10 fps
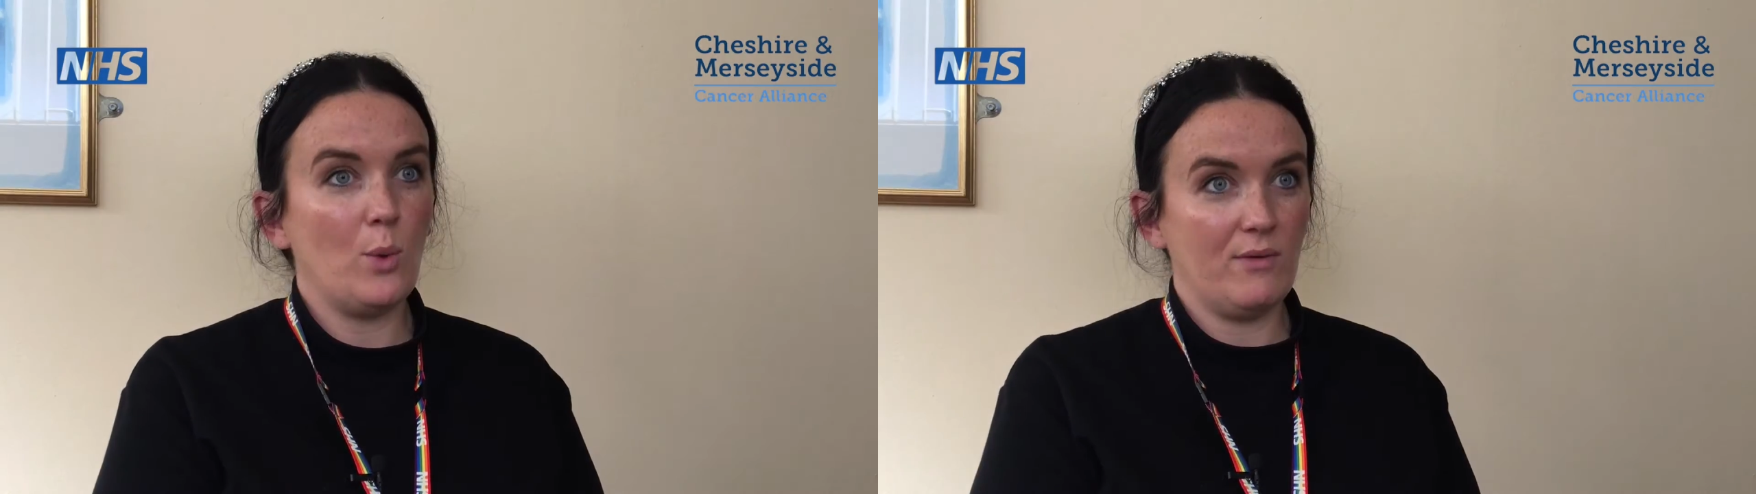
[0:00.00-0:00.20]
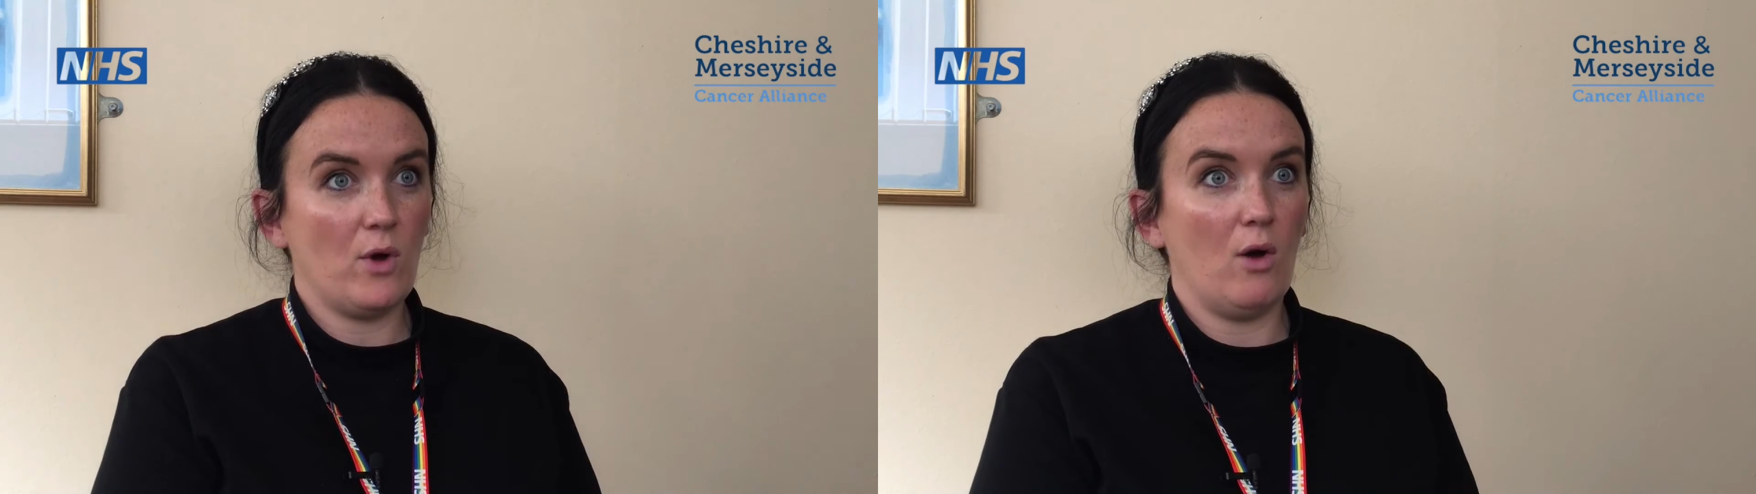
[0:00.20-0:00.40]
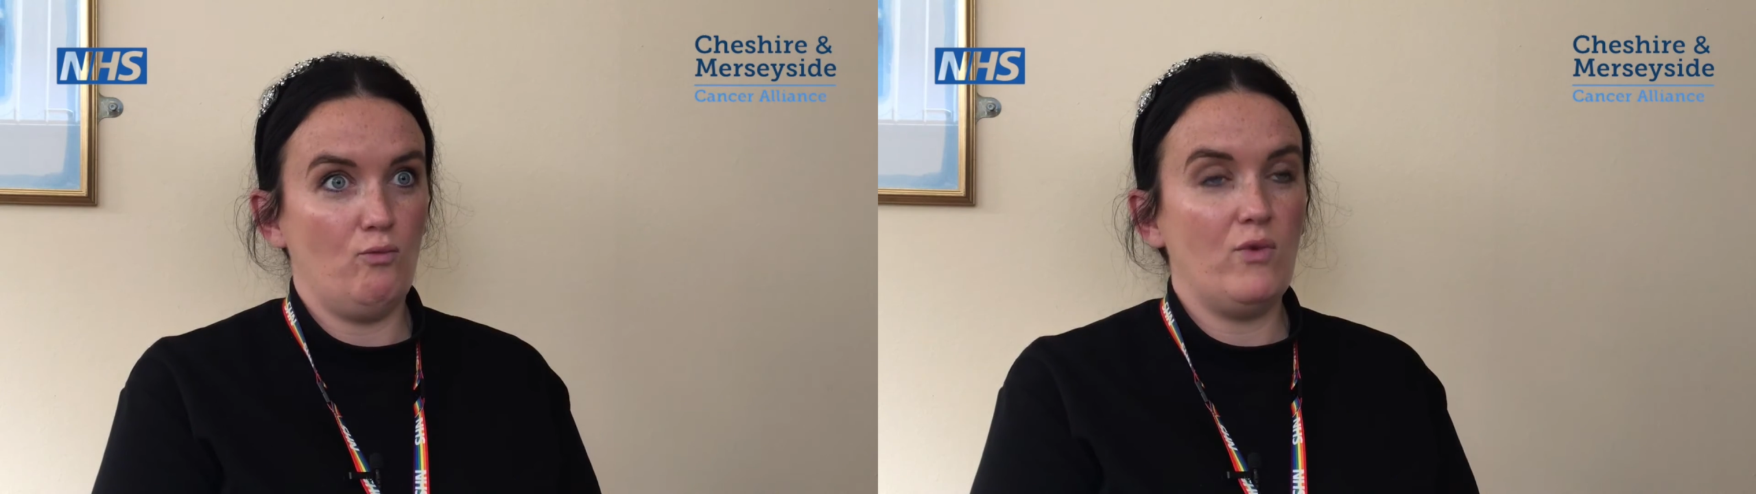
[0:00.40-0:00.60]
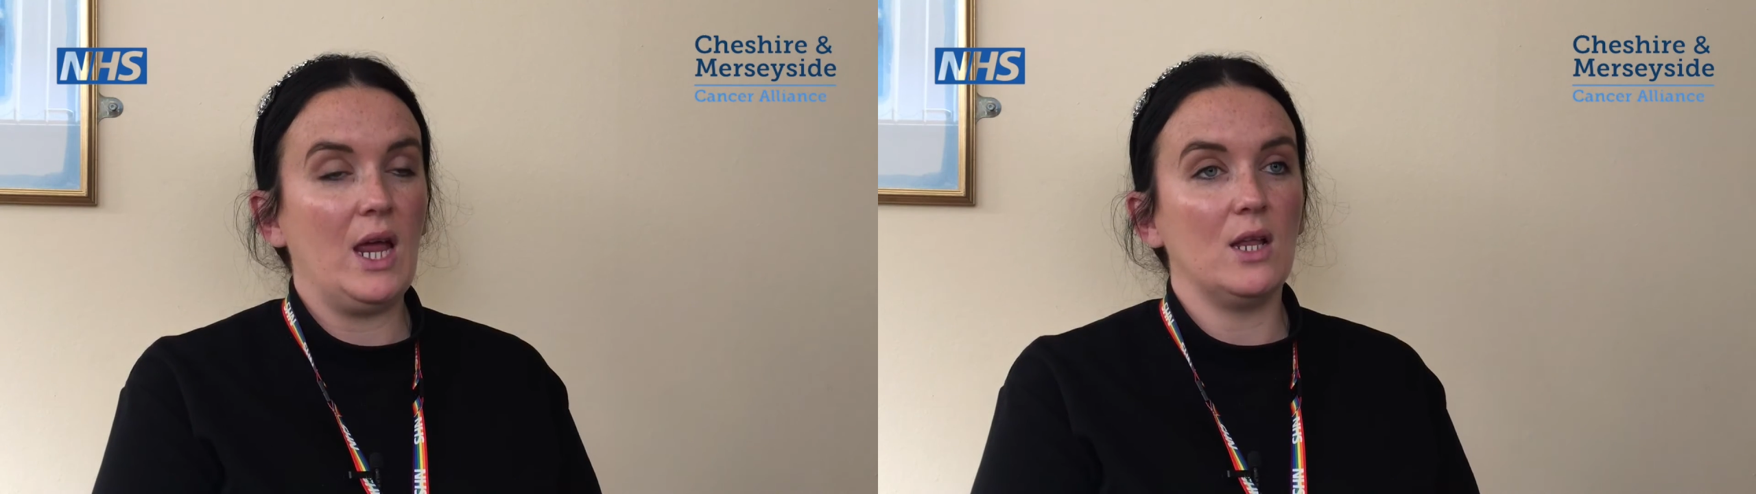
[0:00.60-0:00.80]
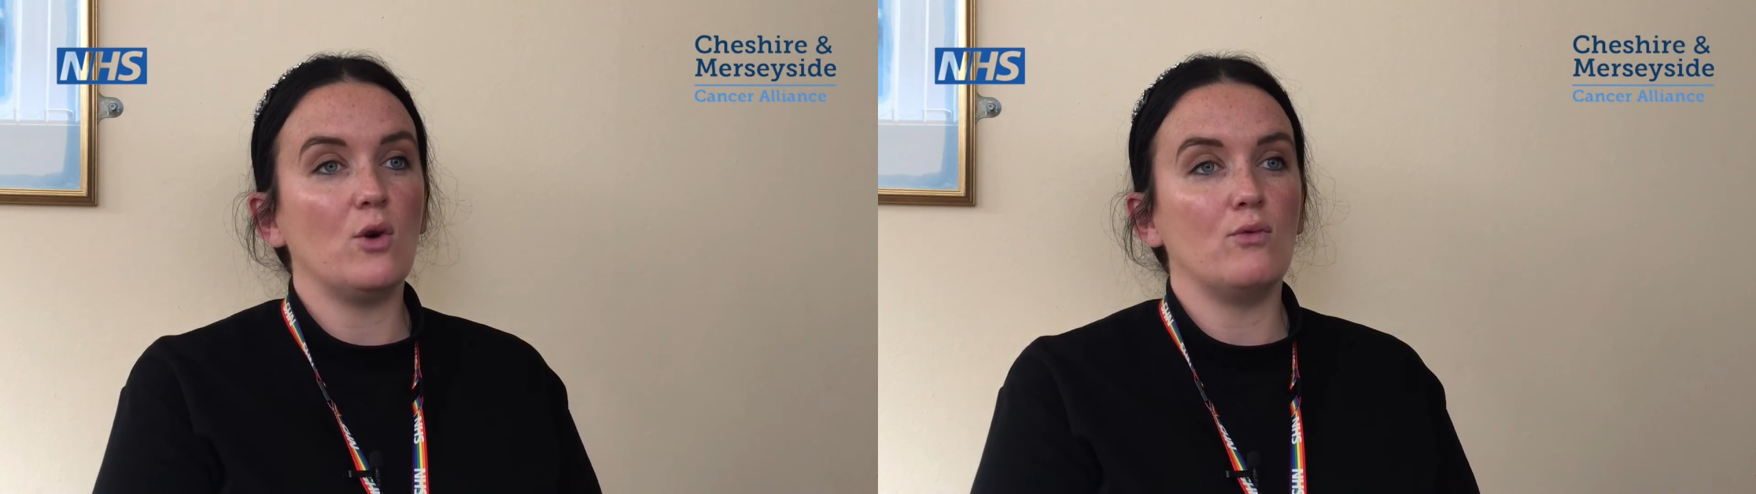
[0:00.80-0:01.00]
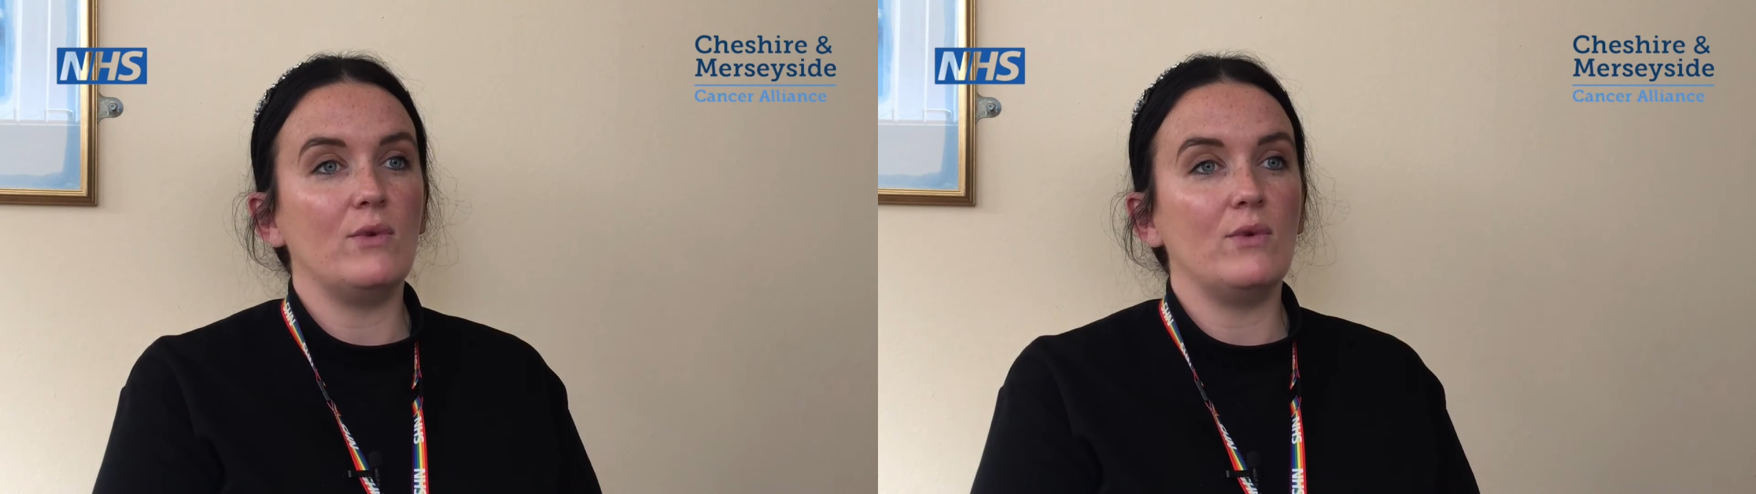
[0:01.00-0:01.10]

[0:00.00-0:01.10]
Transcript: We've got real good